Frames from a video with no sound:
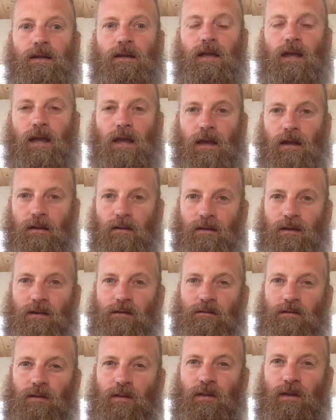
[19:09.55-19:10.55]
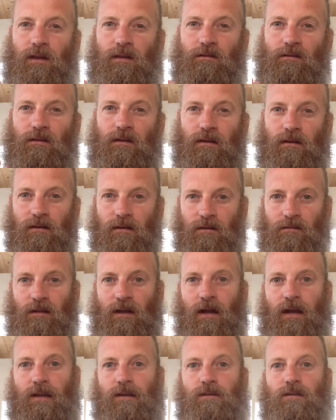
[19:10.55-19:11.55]
And these are things that are
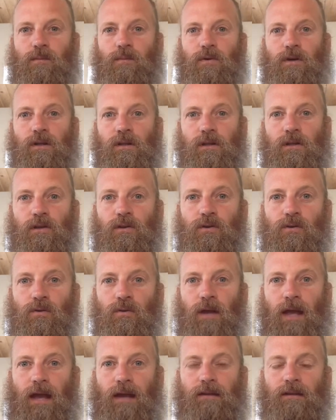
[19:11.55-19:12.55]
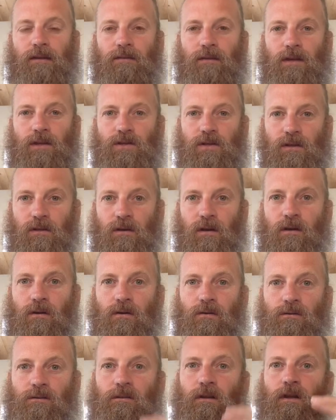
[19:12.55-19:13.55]
designed to bring you activation
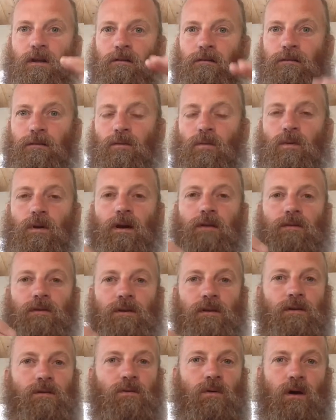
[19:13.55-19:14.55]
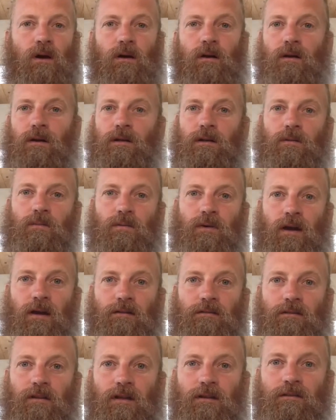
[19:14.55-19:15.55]
codes for wherever you are in your
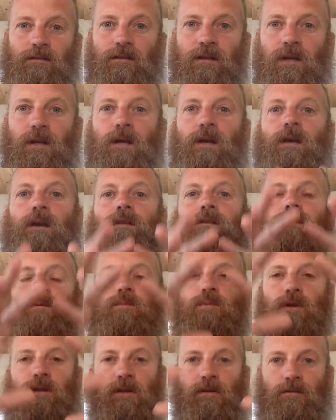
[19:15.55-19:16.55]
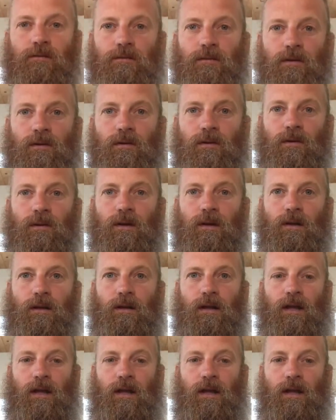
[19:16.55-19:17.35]
process, to bring you further.